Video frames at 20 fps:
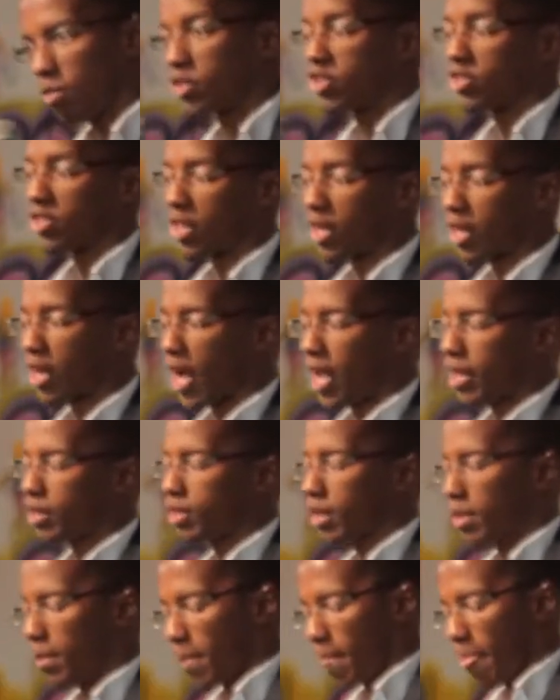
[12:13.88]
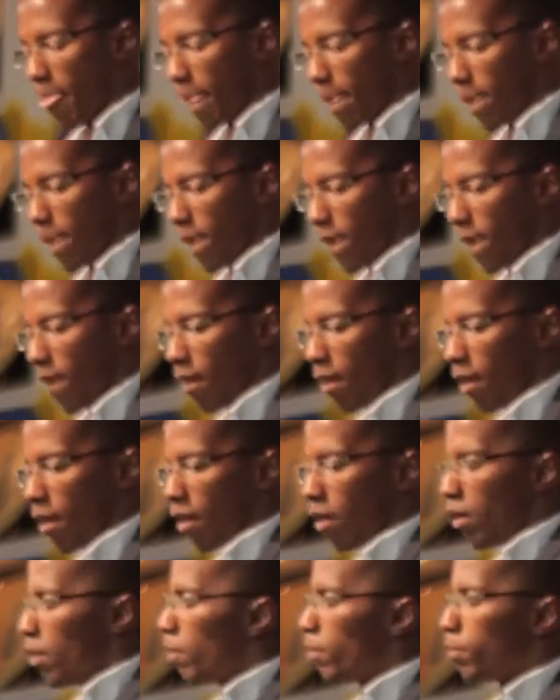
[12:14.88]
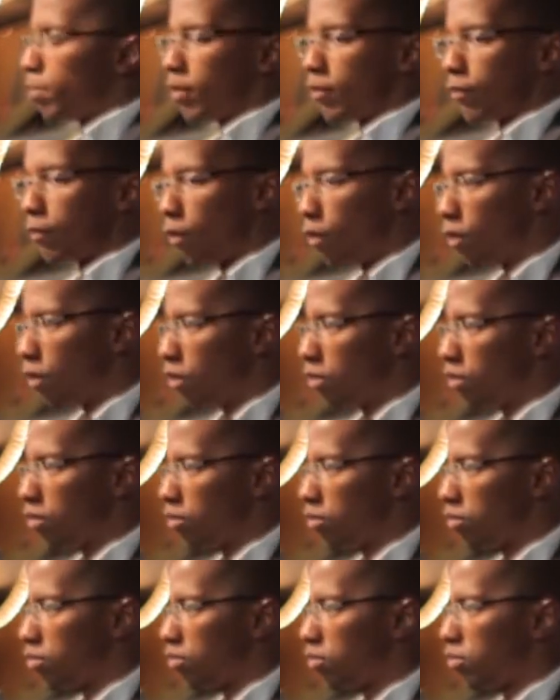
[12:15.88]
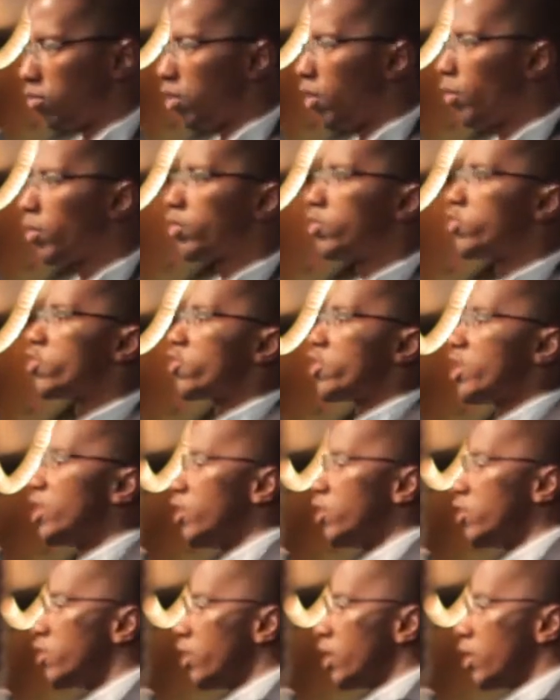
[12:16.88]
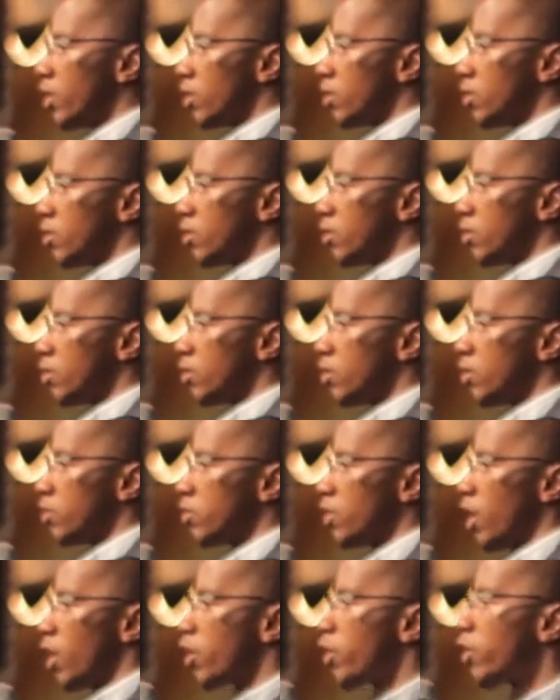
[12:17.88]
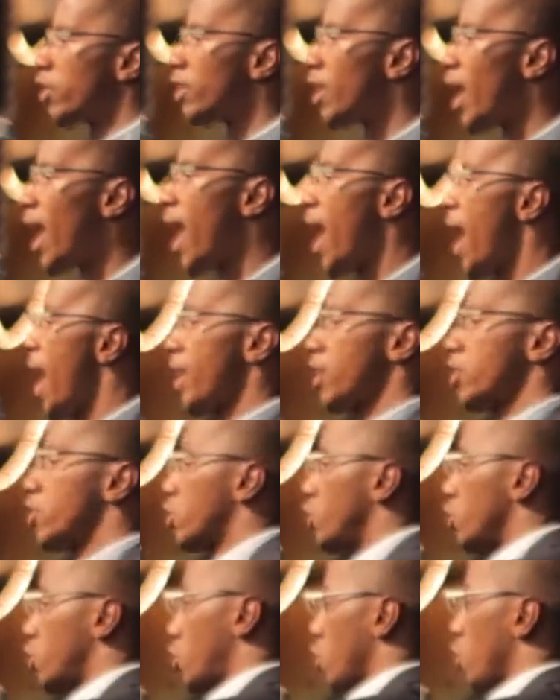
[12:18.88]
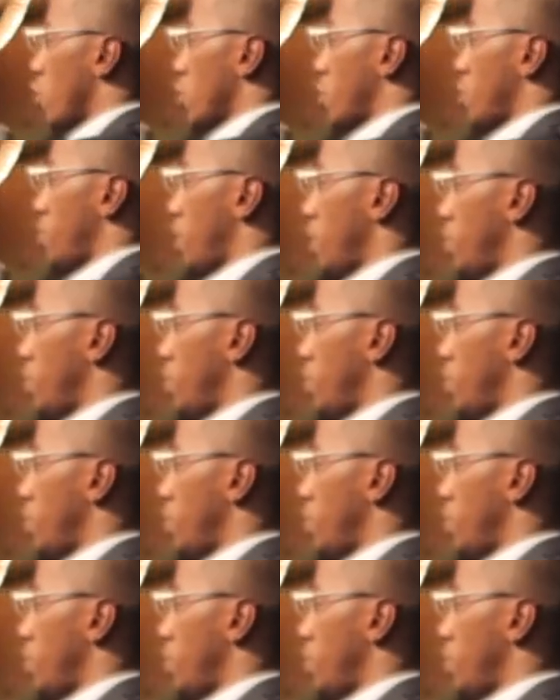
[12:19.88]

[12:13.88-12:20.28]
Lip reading: which is great. Before, no one was really doing it. So I couldn't actually charge